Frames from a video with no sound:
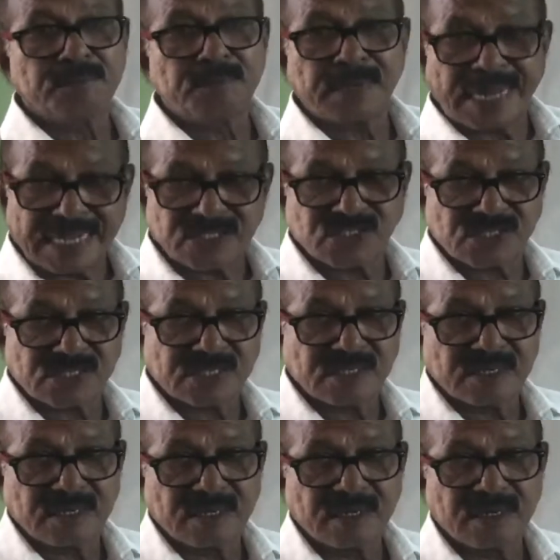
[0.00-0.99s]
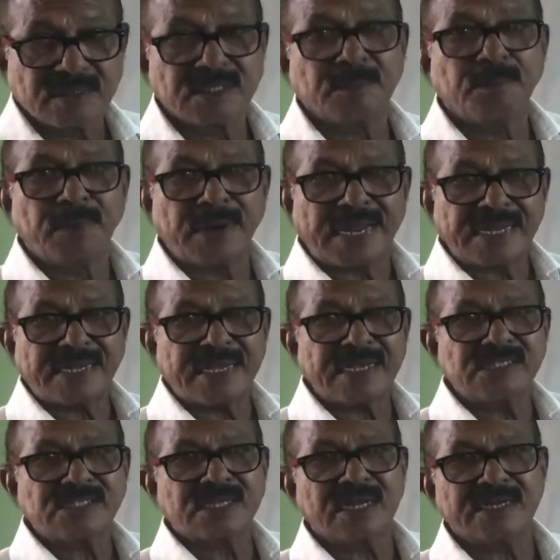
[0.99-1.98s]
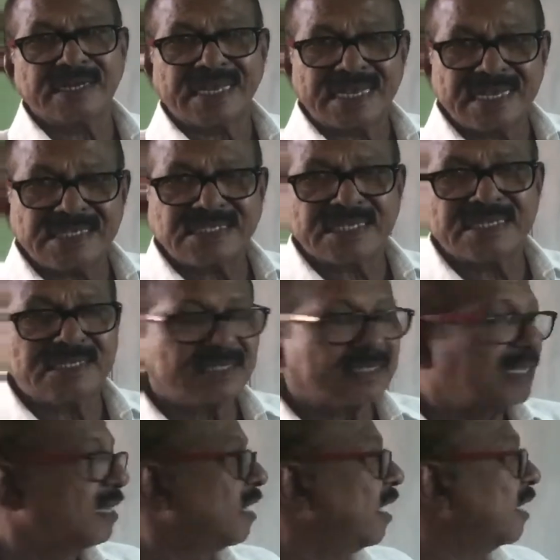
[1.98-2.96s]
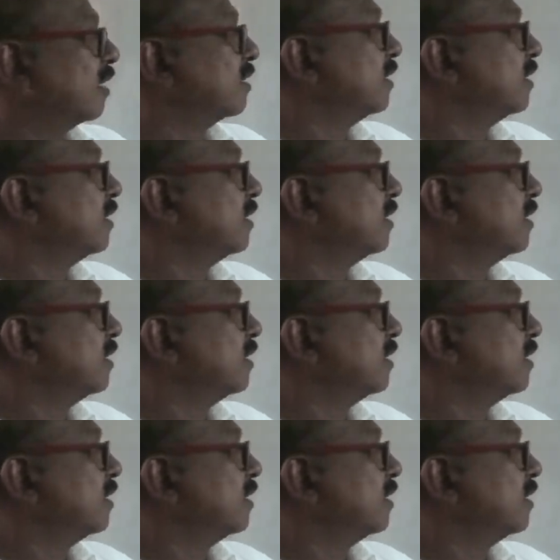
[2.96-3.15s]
breaks The breaking is called dehiscence, and